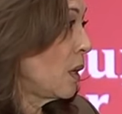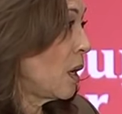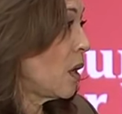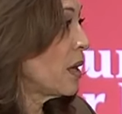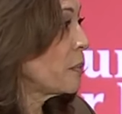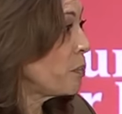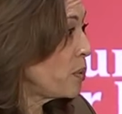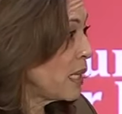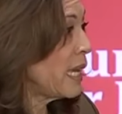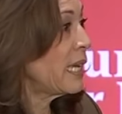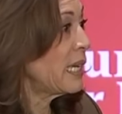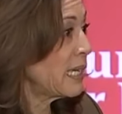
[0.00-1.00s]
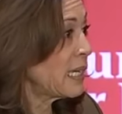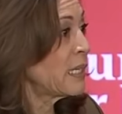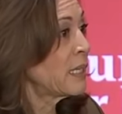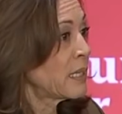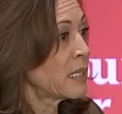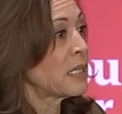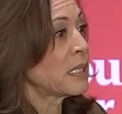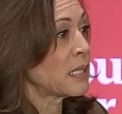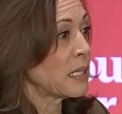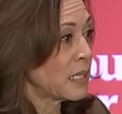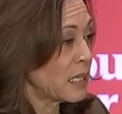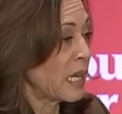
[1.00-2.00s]
are at play in this
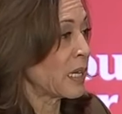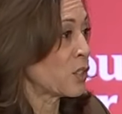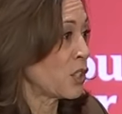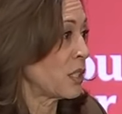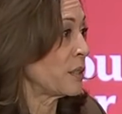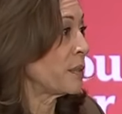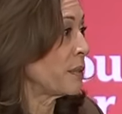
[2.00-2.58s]
election.